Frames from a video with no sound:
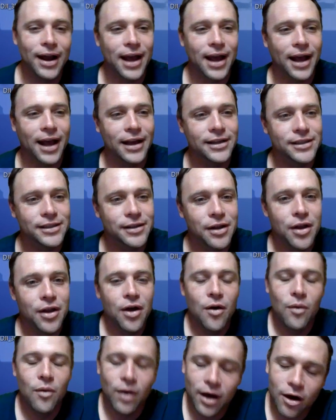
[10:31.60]
right, guys.
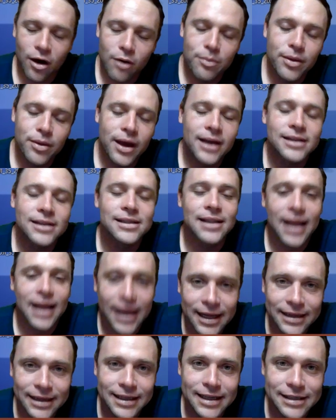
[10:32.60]
Well, I hope you guys
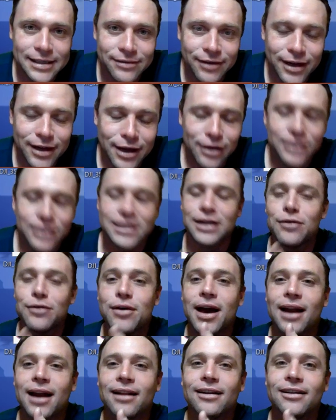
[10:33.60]
like these videos. I know
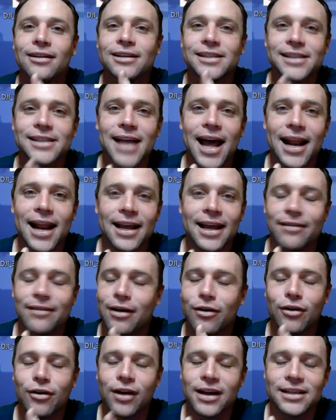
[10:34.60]
we got a little static of
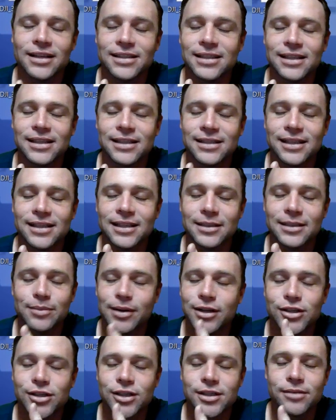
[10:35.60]
how crazy this is,
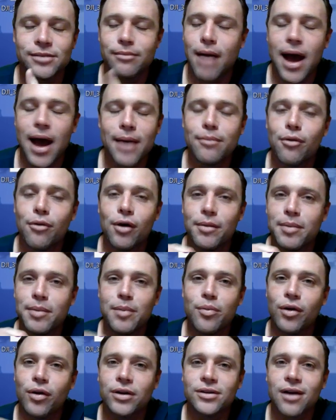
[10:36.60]
but it's just mind-blowing.
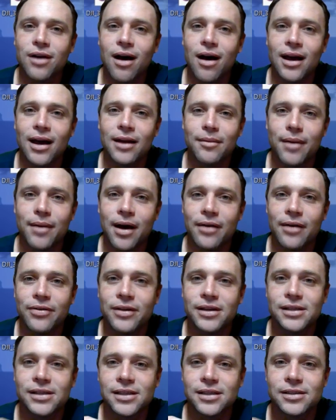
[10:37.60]
People are talking about
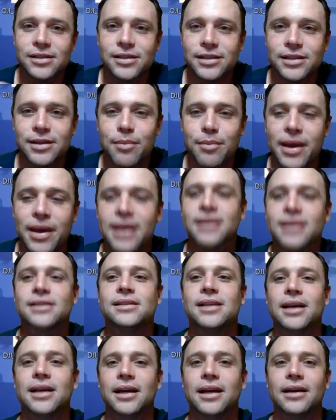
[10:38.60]
this as the
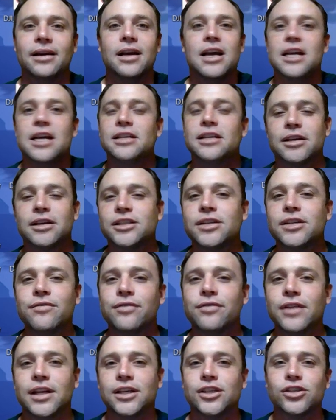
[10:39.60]
biggest thing, especially
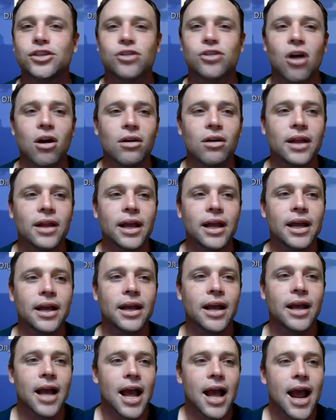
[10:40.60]
for these
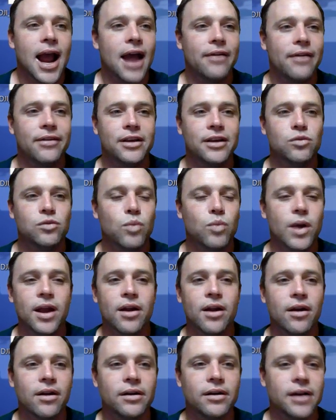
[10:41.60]
Starlink and these
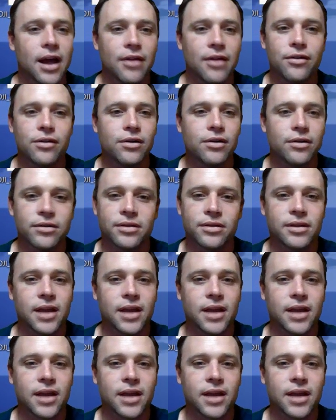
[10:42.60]
weird other